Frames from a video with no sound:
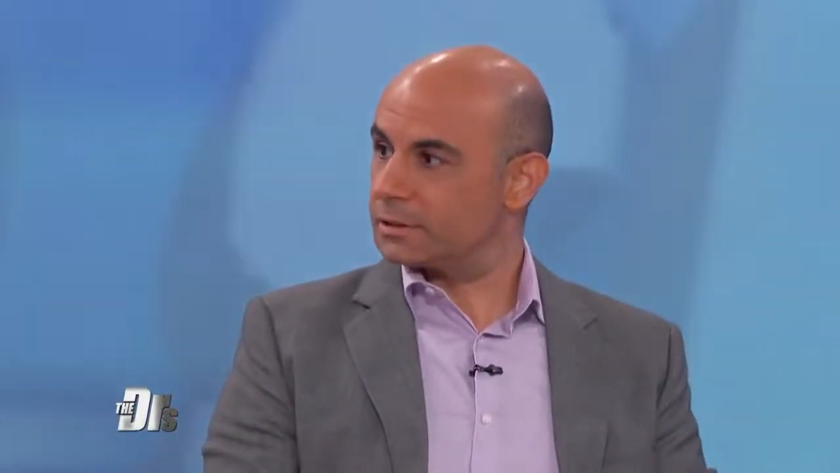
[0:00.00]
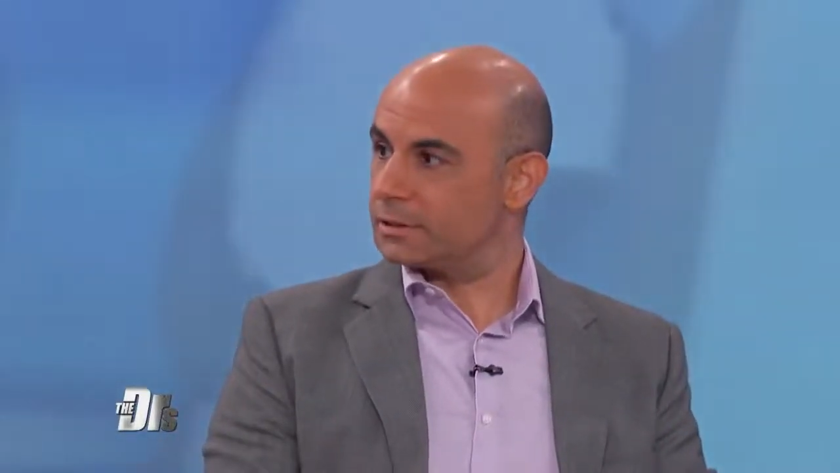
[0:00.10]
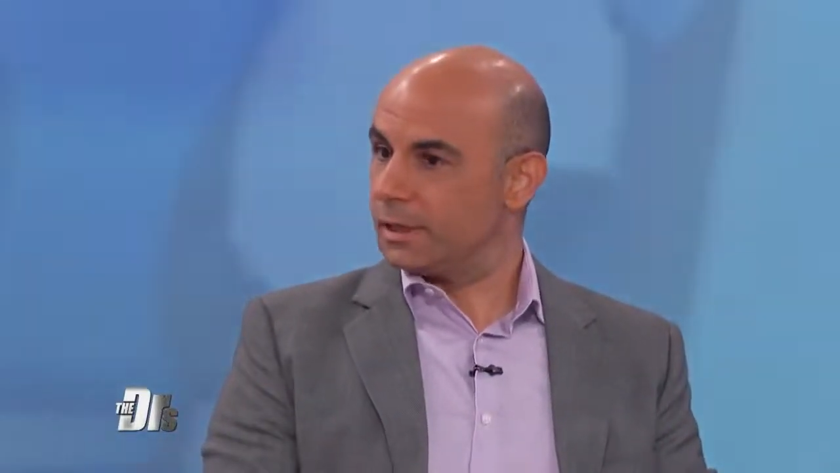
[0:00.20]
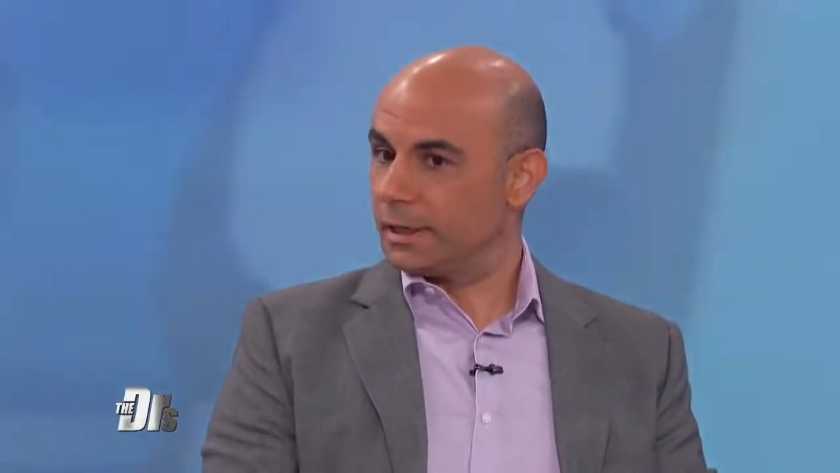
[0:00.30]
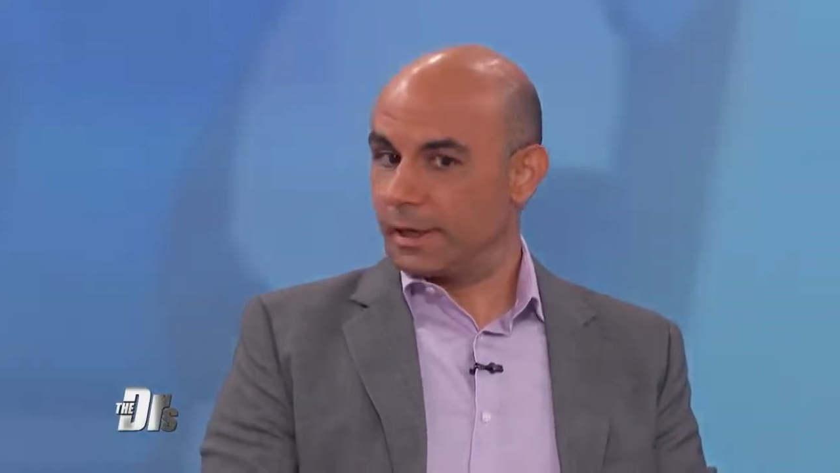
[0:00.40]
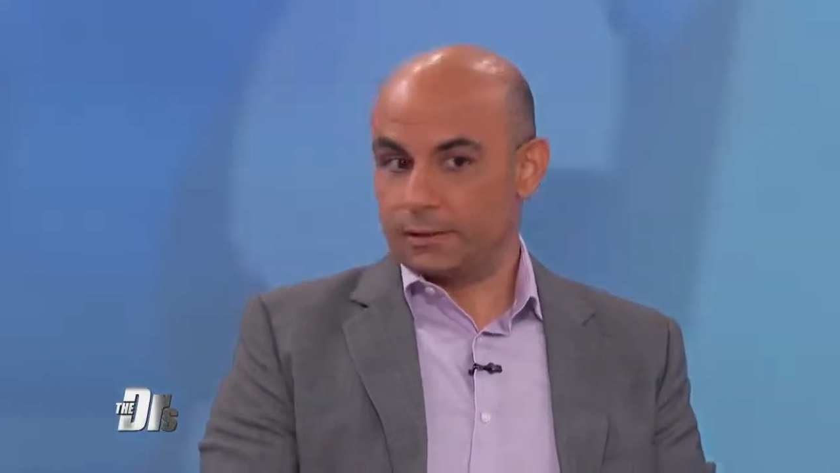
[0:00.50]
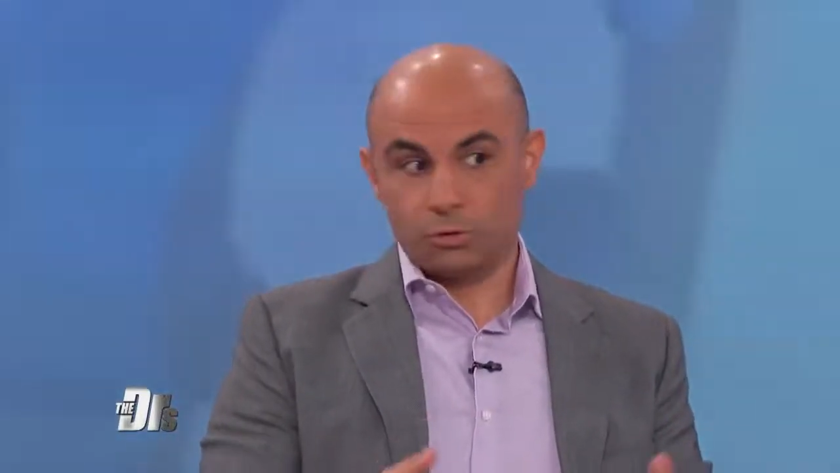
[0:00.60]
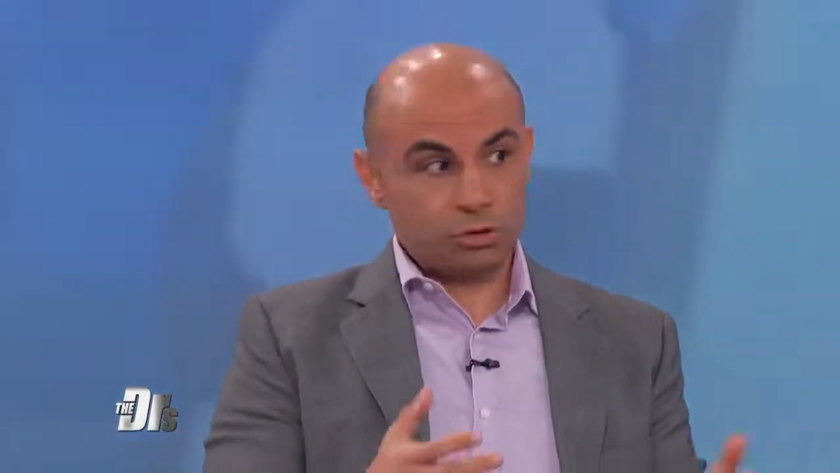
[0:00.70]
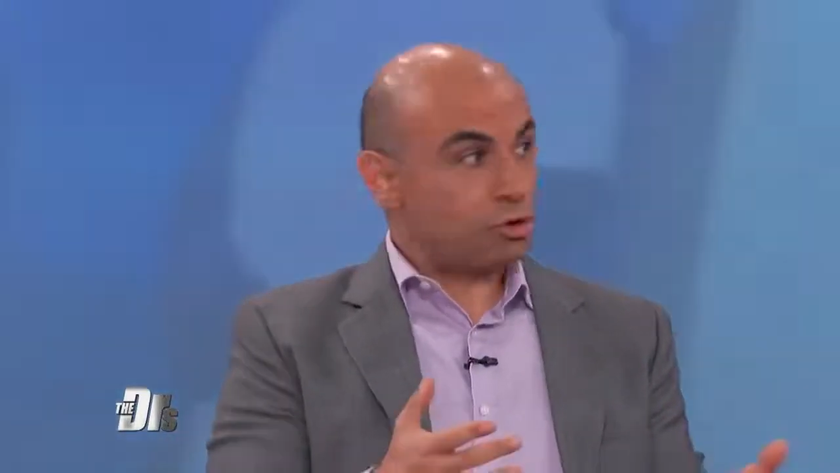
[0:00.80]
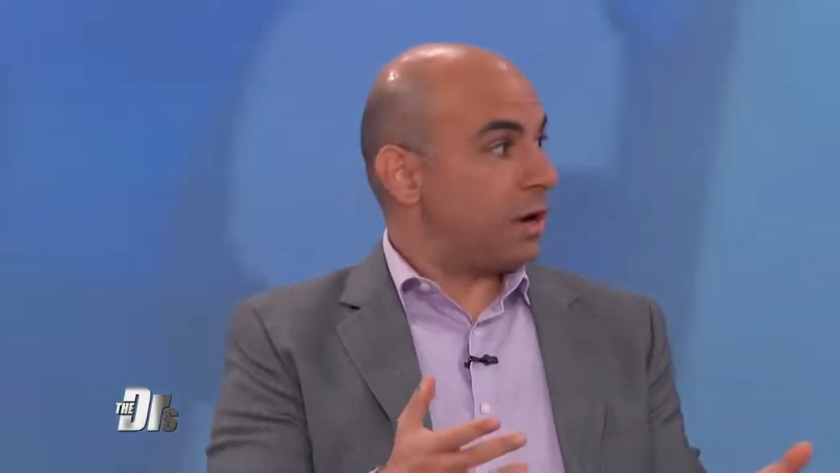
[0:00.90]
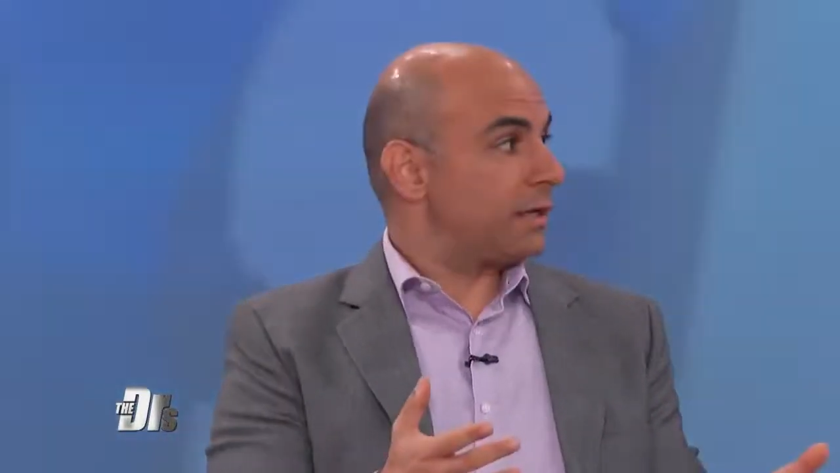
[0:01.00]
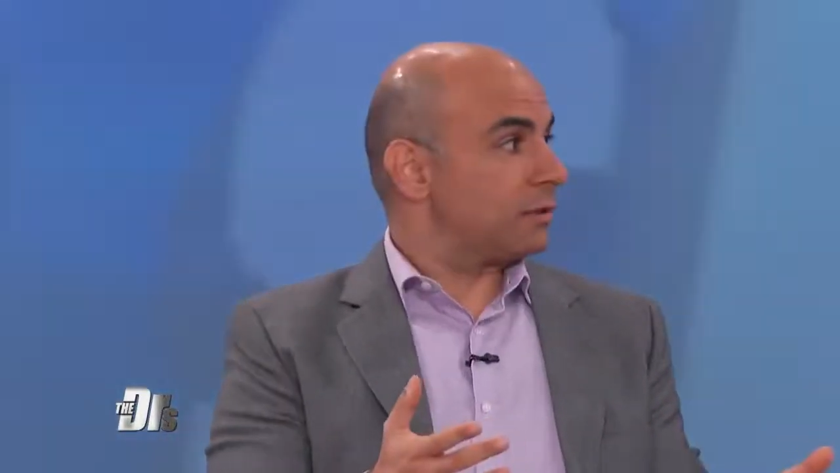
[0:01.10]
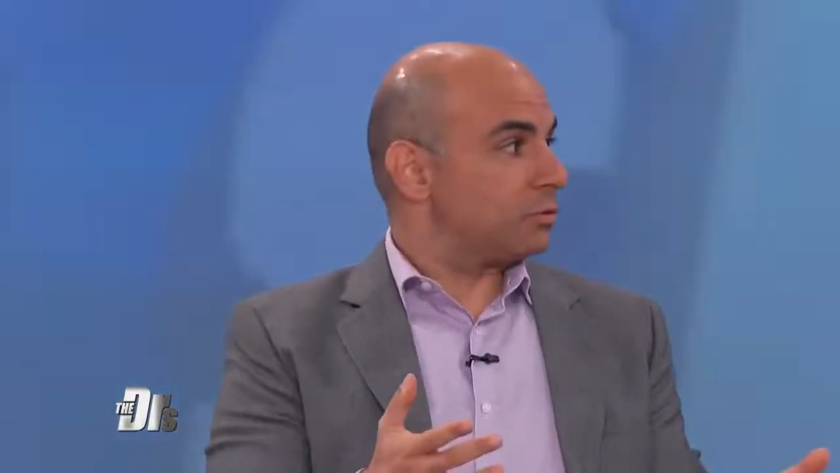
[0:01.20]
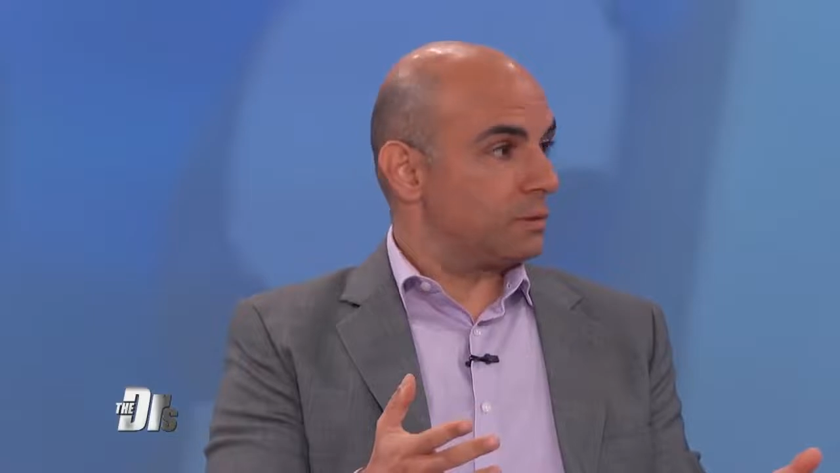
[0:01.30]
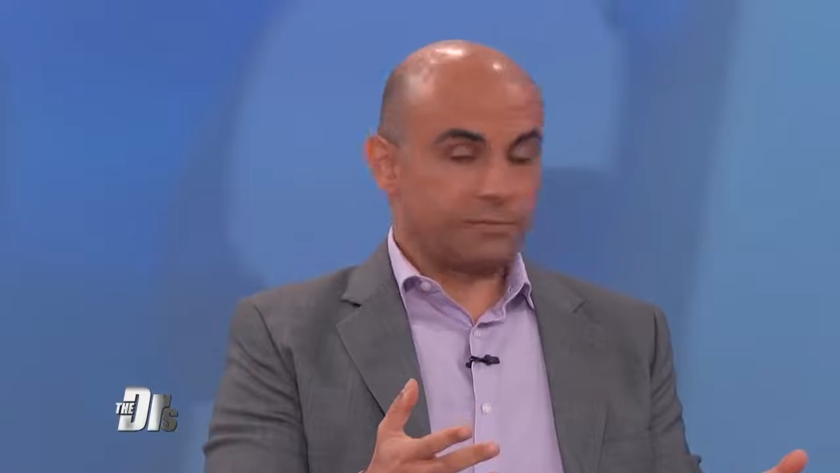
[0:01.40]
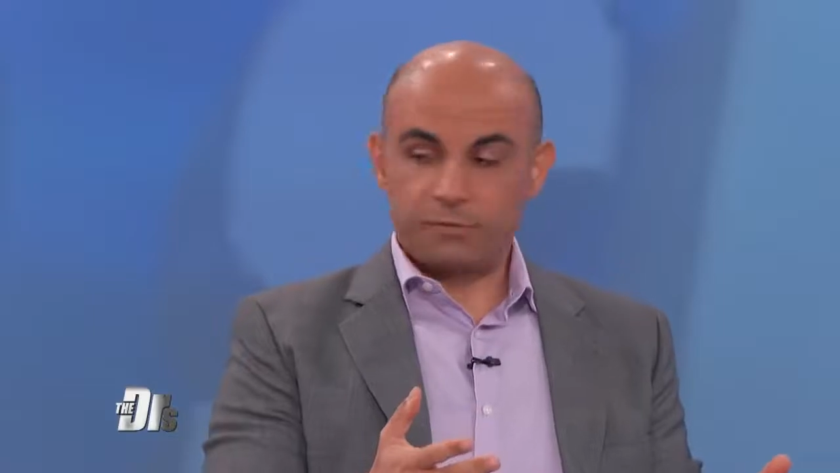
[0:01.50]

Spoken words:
and trying it with them.